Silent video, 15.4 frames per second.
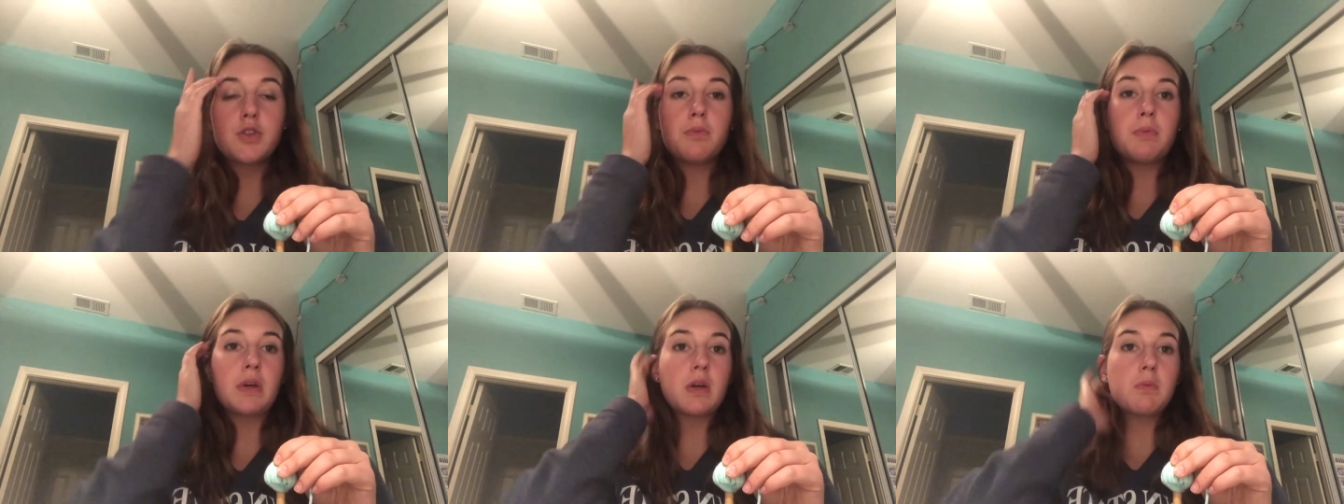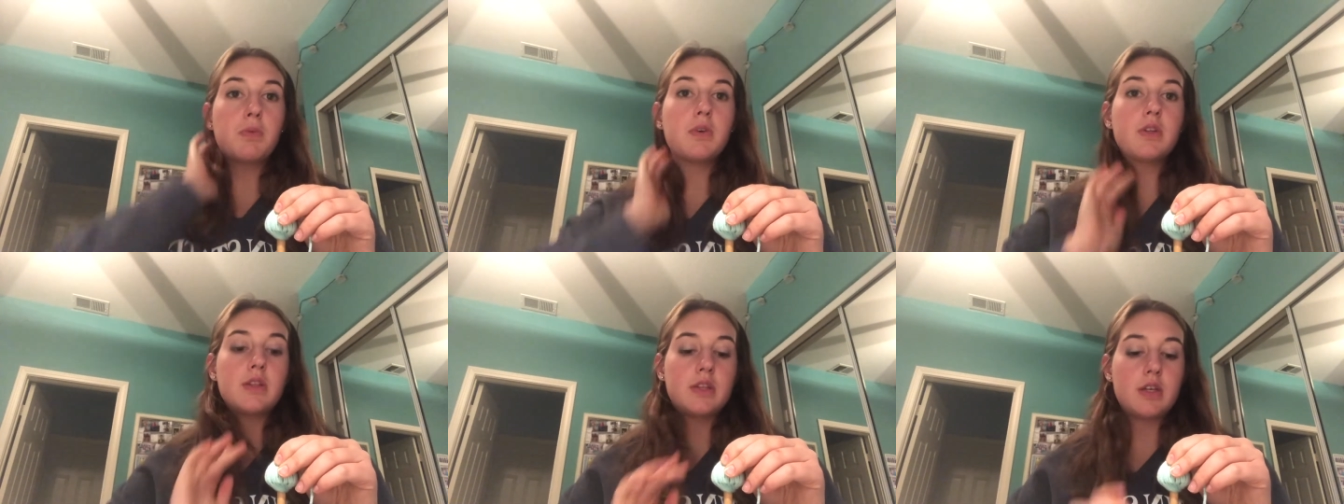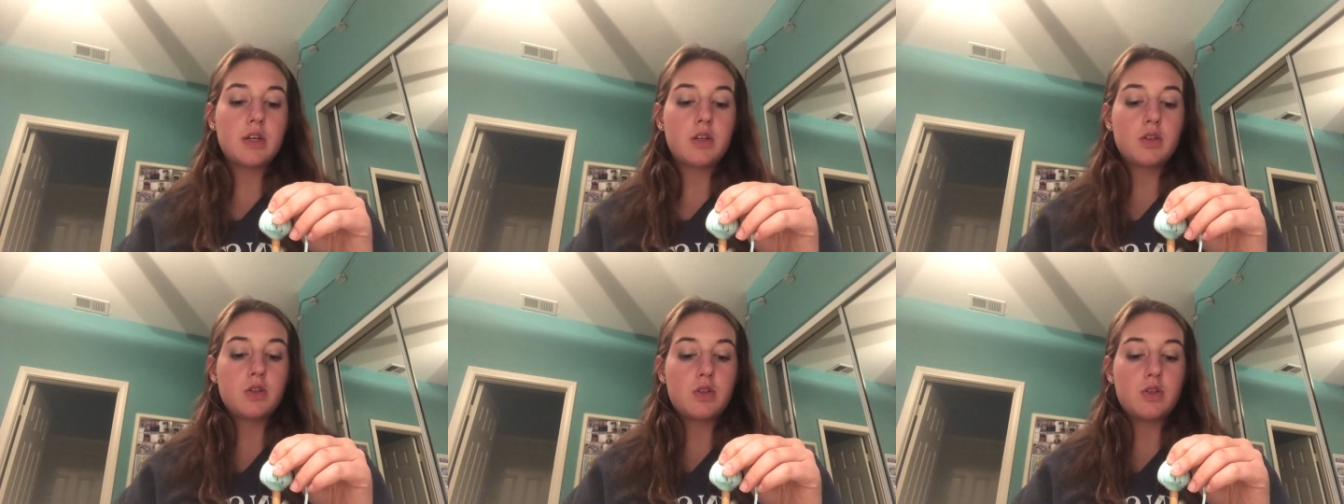big important
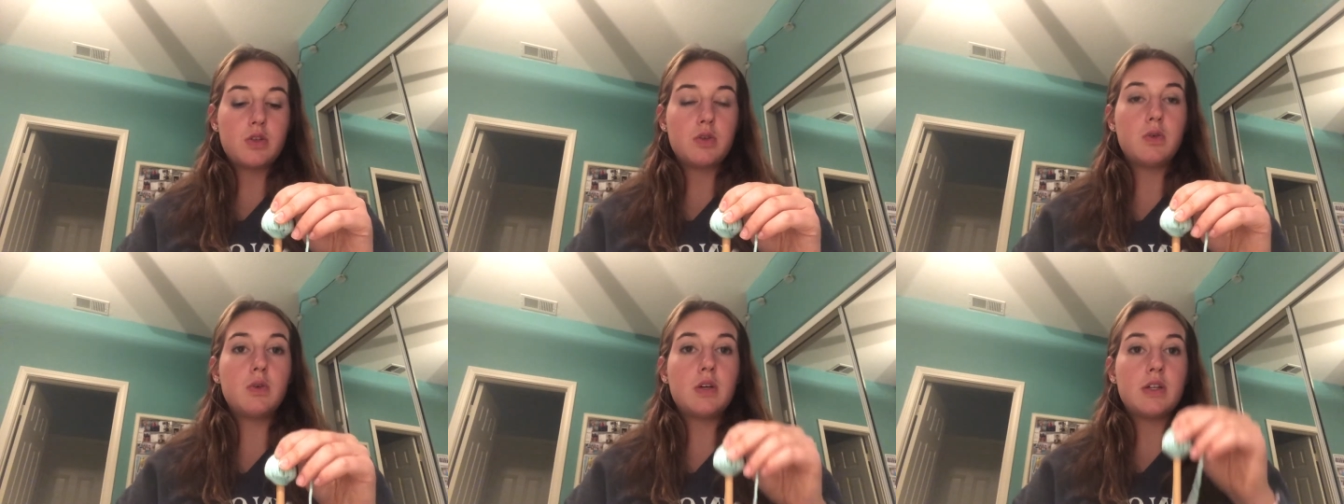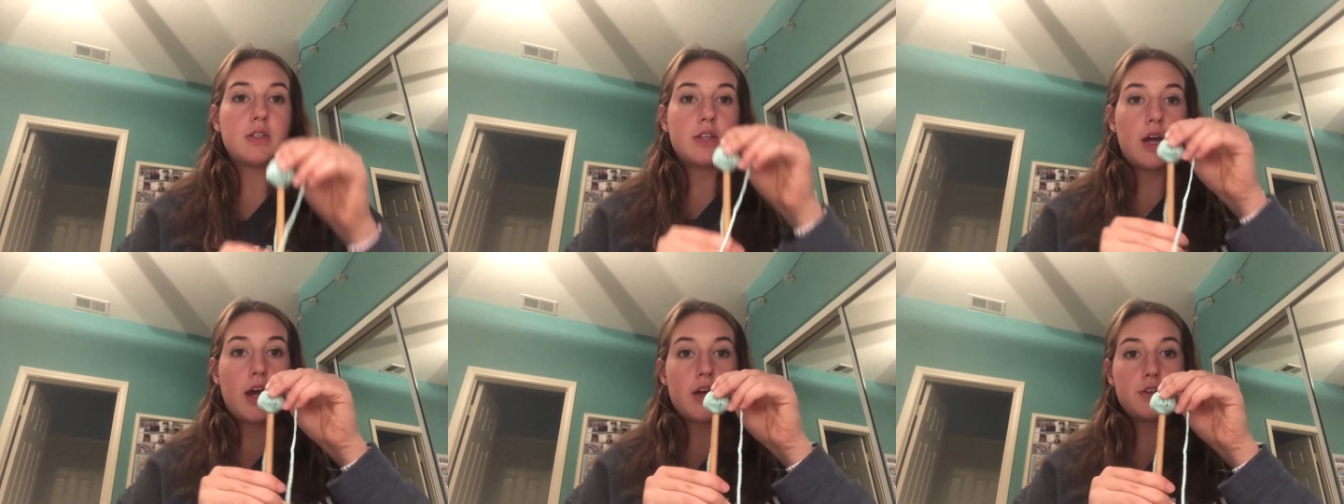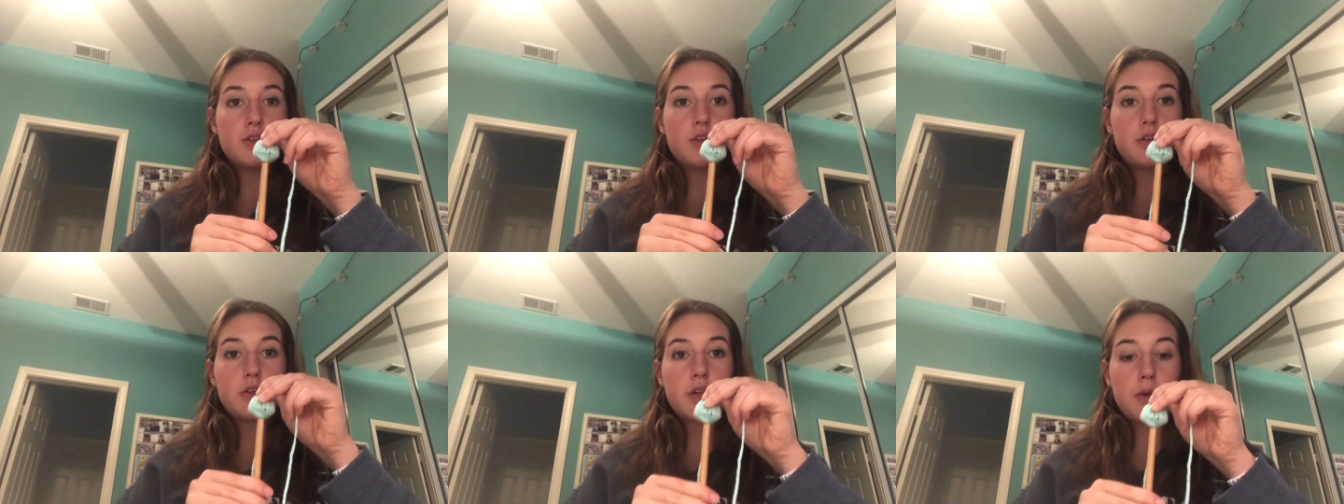thing too is that as you're
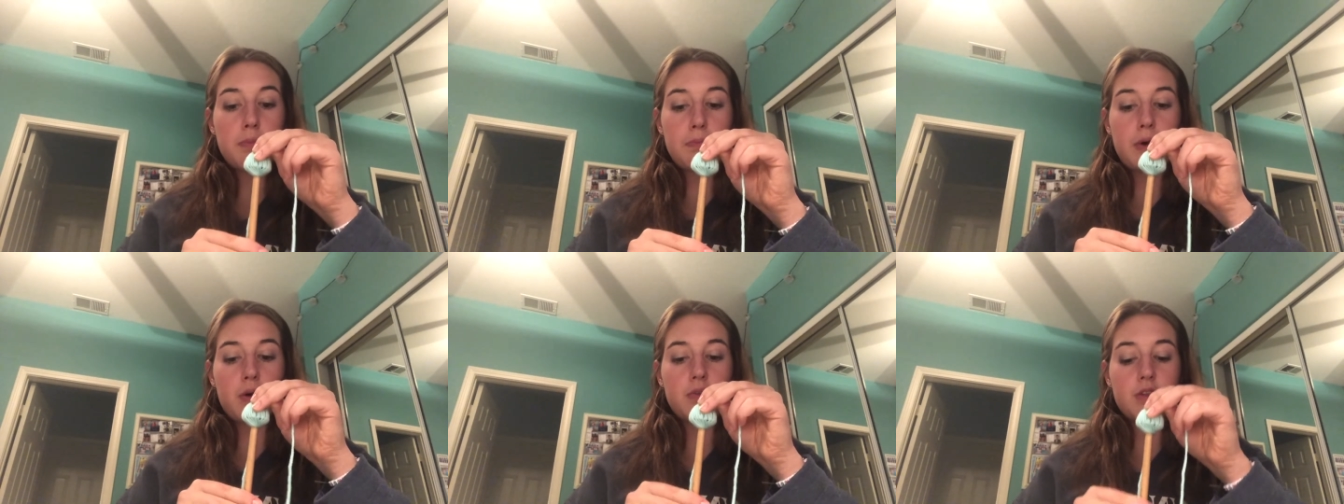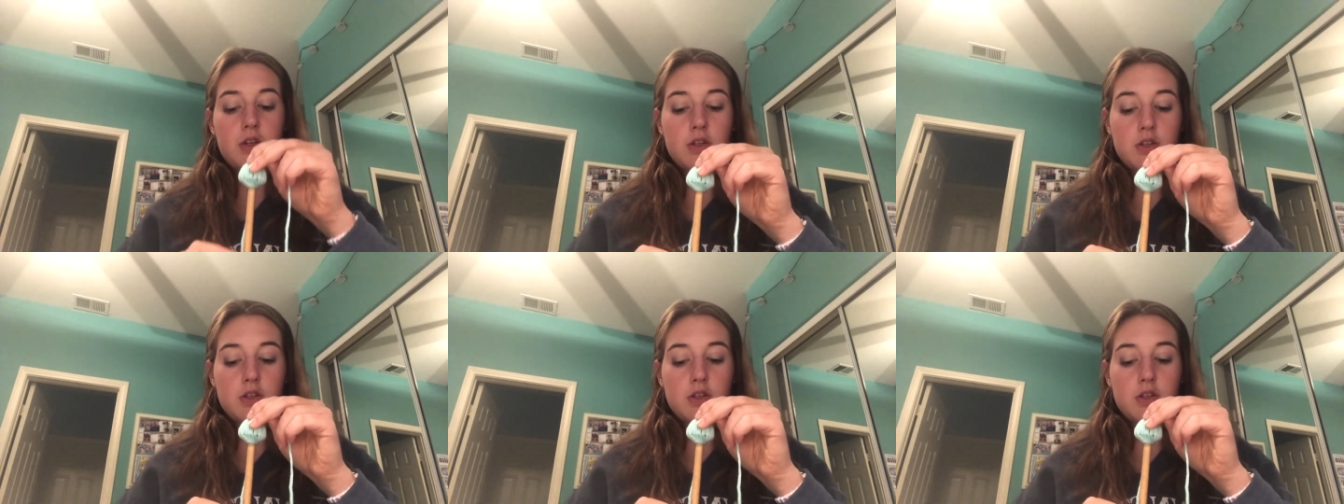going about